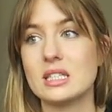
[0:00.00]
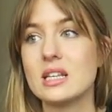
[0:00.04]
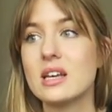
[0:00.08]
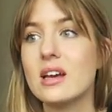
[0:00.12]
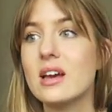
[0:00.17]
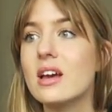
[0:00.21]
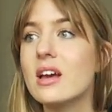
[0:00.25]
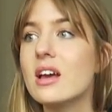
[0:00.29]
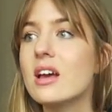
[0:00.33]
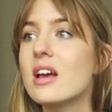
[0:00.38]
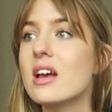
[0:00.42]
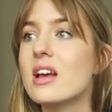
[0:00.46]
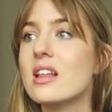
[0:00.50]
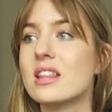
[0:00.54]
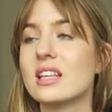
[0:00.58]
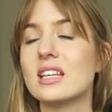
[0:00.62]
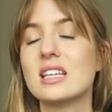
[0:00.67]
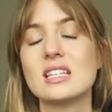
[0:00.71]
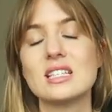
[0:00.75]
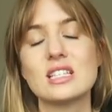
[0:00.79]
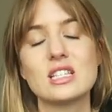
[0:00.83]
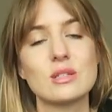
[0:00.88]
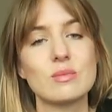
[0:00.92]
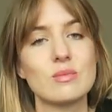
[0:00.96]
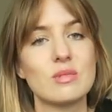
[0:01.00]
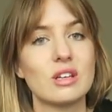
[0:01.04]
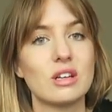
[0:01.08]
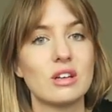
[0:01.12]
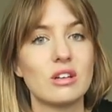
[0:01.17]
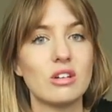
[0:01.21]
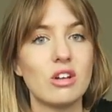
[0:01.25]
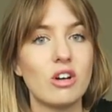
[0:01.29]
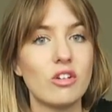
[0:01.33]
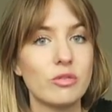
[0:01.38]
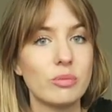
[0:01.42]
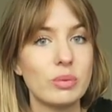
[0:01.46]
I think it's something a
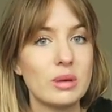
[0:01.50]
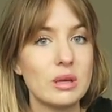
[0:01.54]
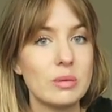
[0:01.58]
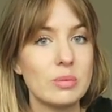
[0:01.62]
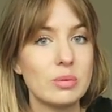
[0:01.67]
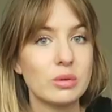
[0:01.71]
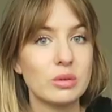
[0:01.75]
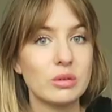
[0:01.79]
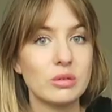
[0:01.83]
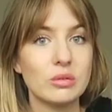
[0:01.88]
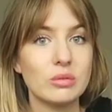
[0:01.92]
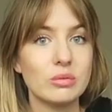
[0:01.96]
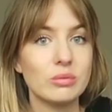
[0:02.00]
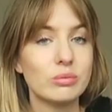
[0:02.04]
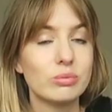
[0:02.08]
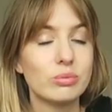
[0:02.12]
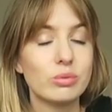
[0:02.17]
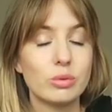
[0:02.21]
lot of people